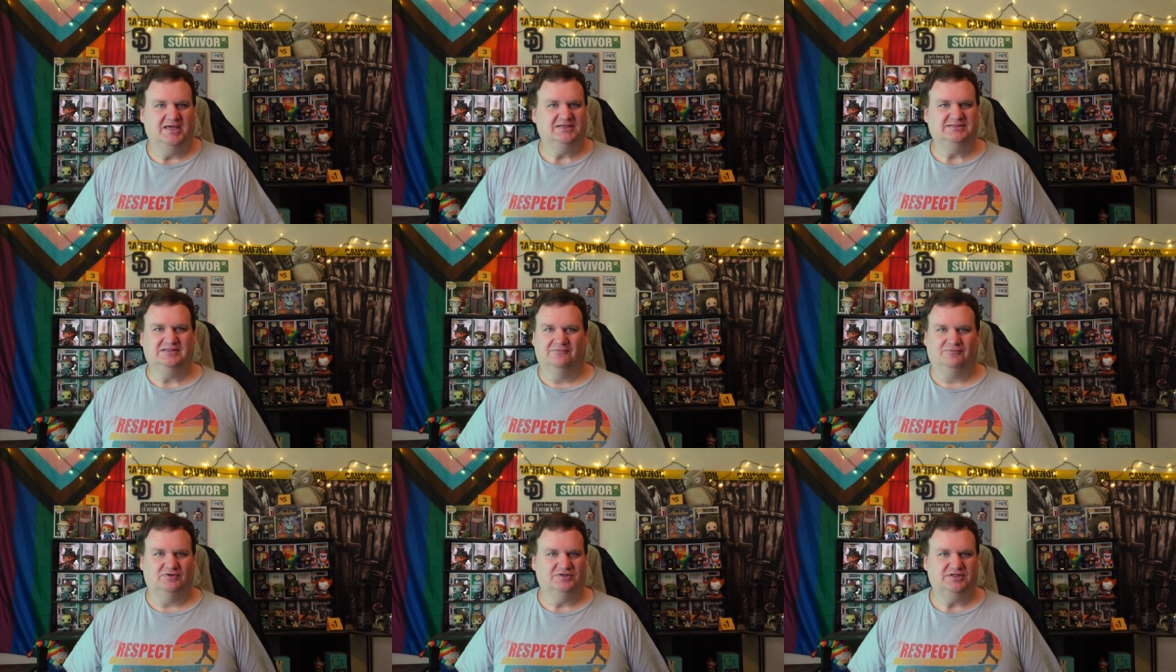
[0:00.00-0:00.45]

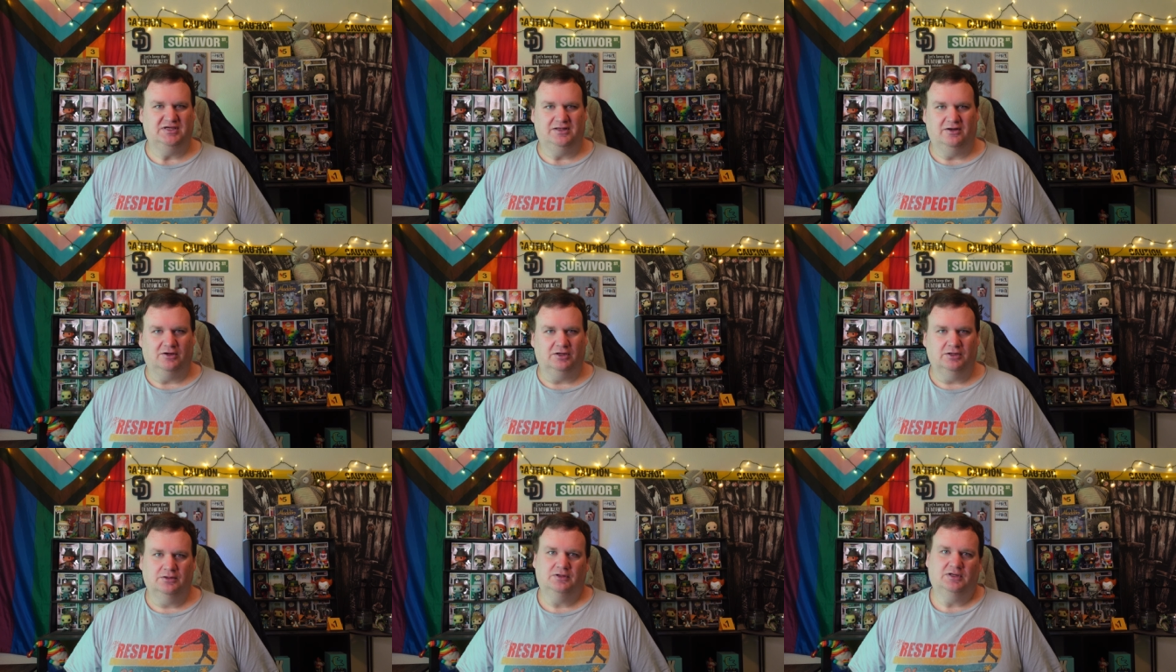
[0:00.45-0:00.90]
has ever seen
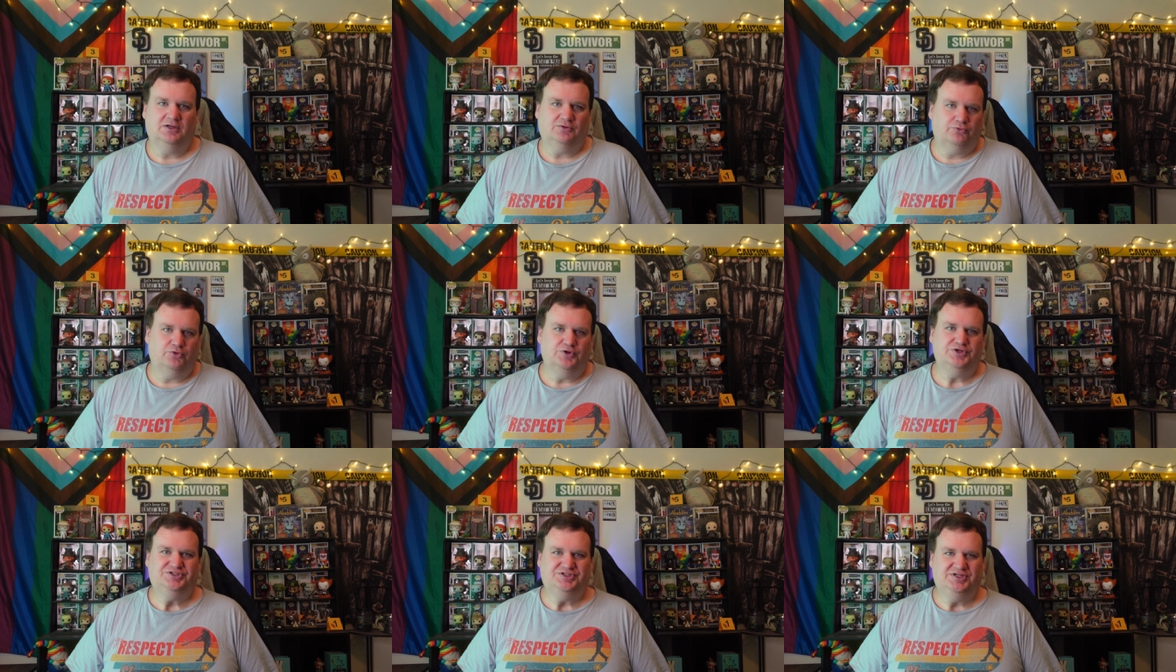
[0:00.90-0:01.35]
her.
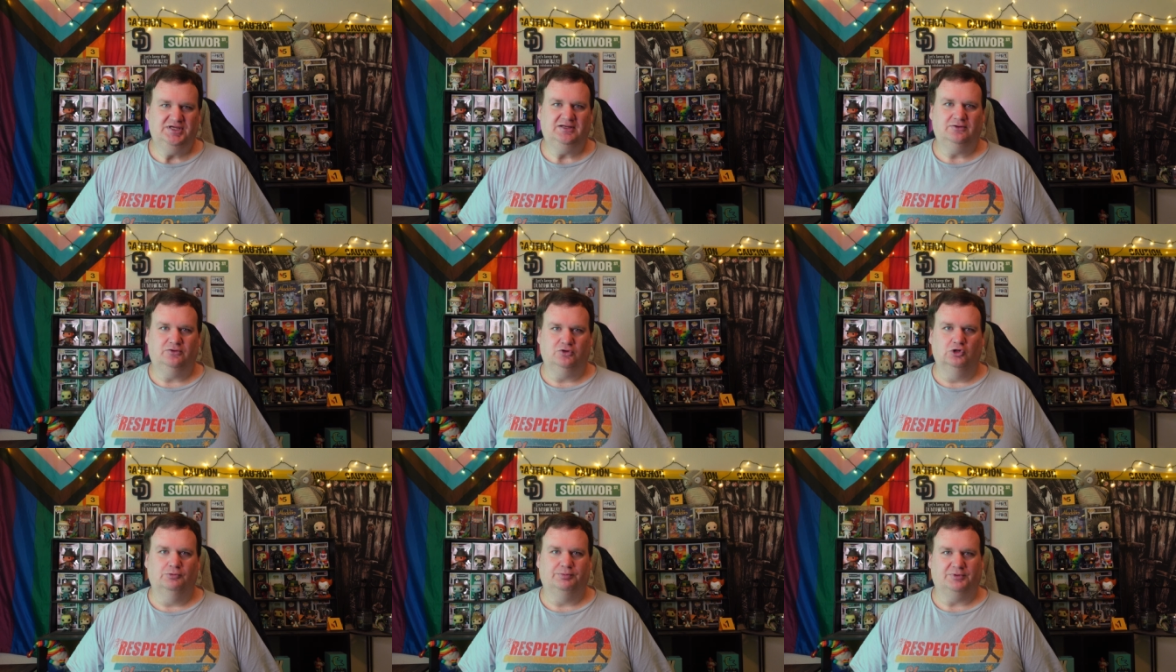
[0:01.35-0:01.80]

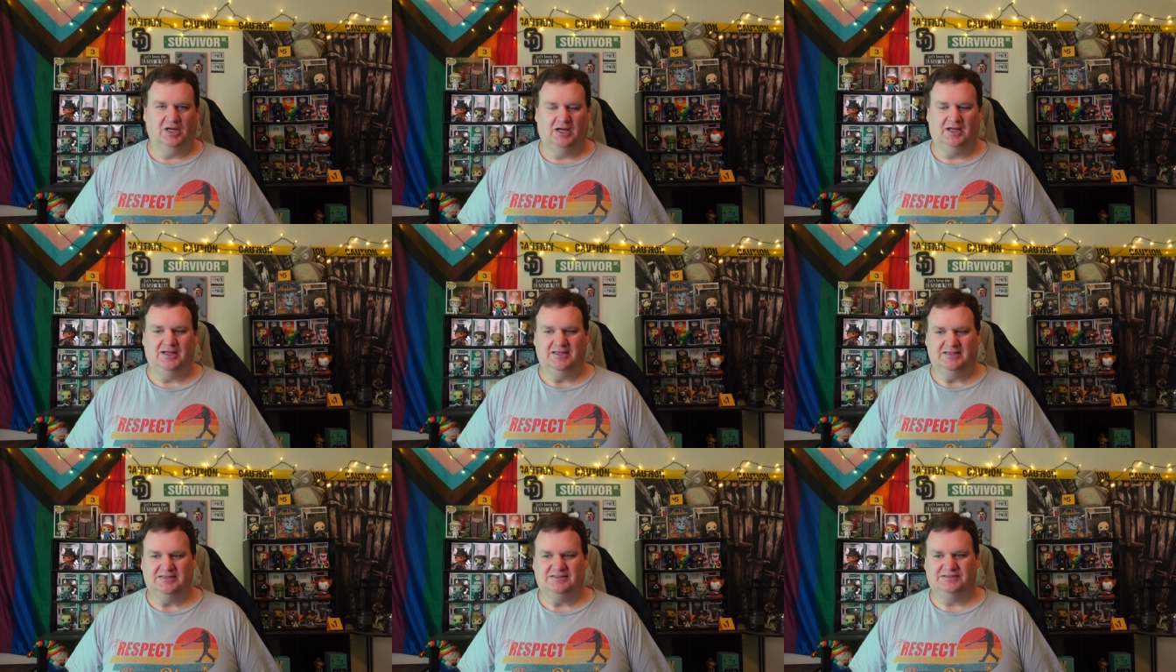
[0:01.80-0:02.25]
Kristine
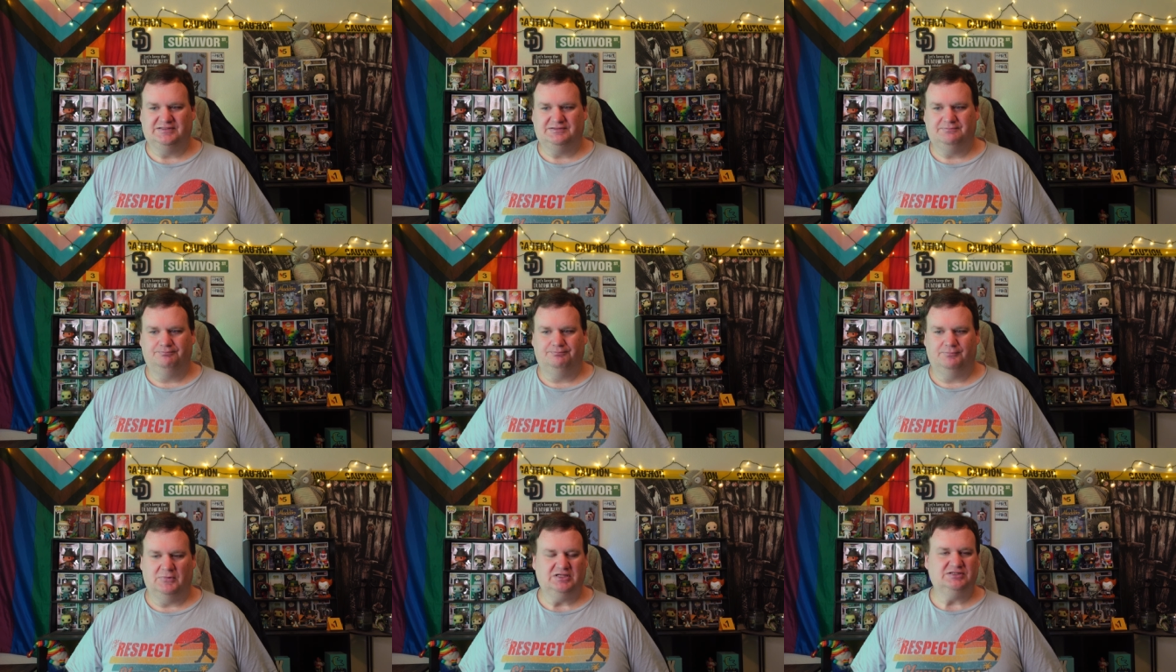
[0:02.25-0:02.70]
Kupka
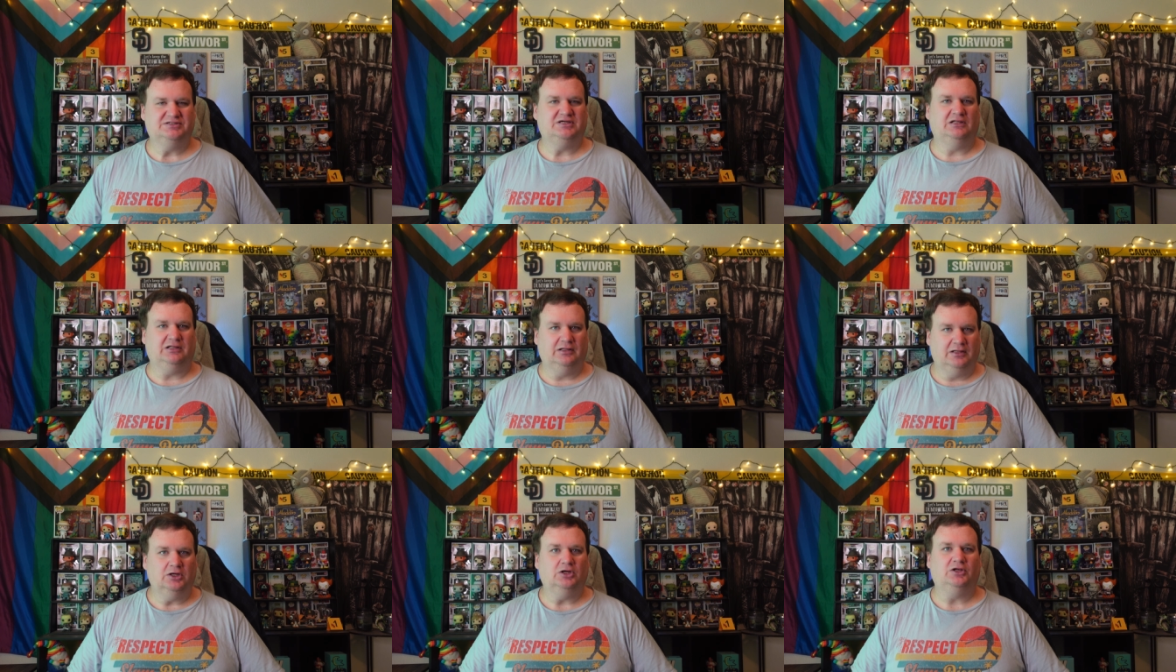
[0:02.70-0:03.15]
is is
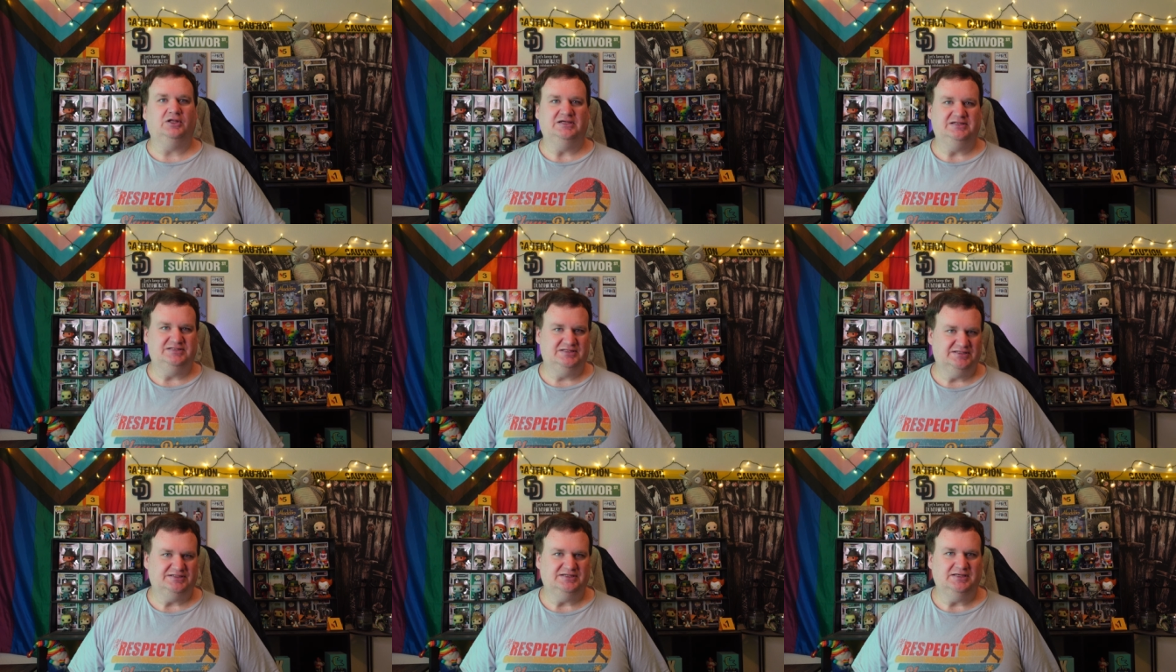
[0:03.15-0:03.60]
clearly
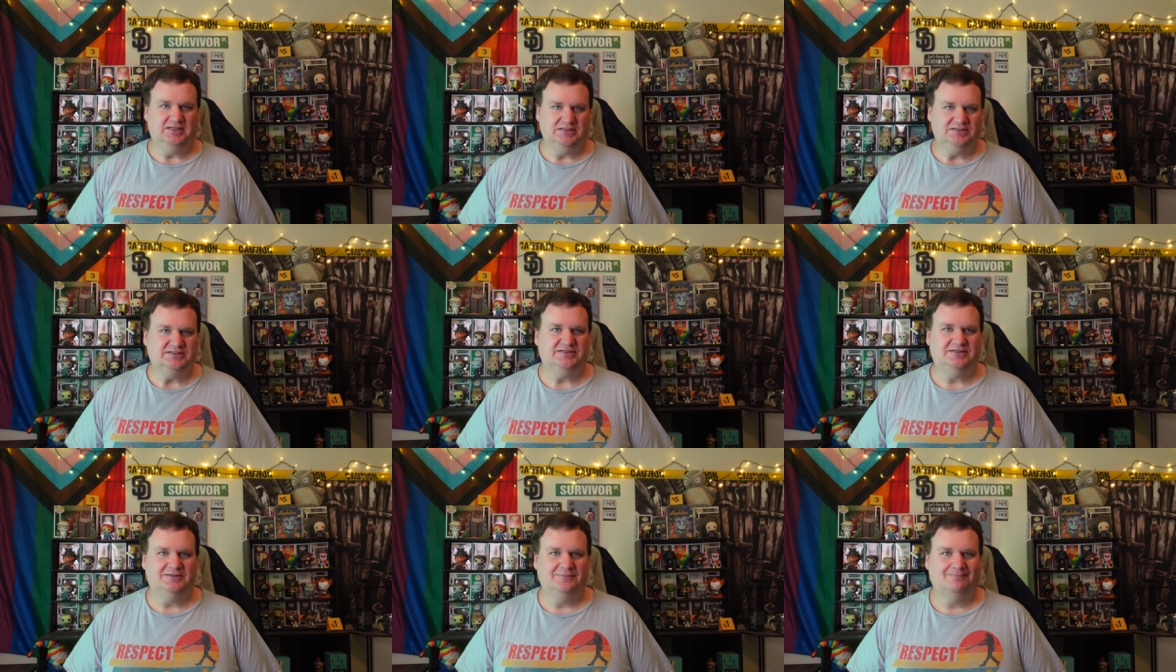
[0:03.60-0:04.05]

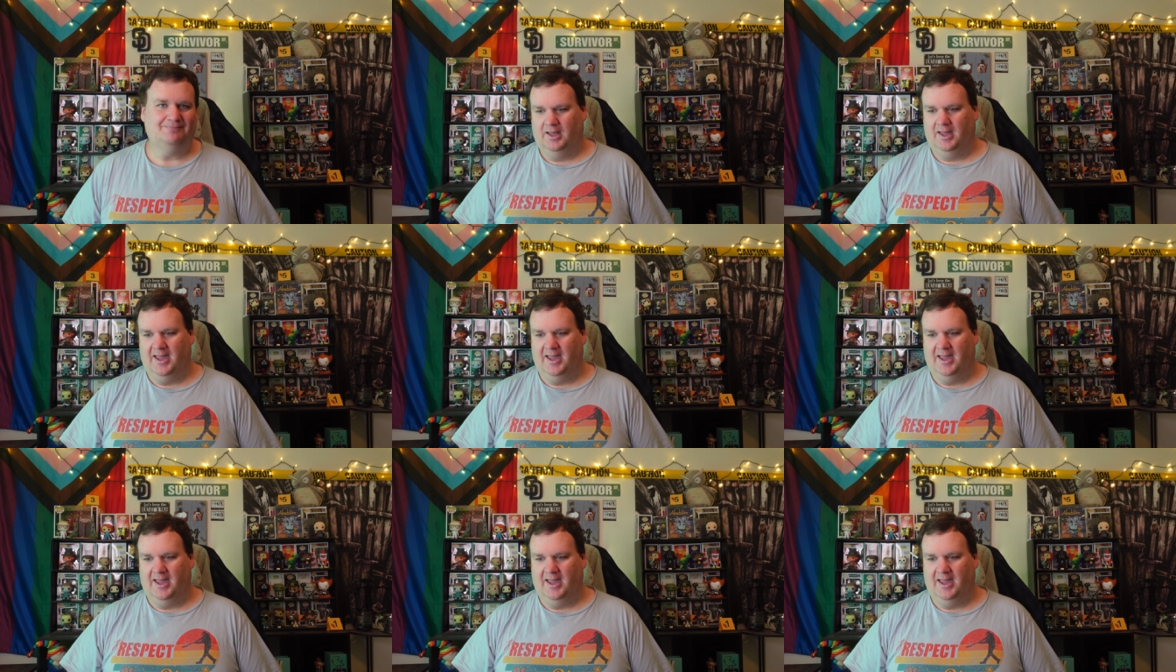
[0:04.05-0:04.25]
deceased.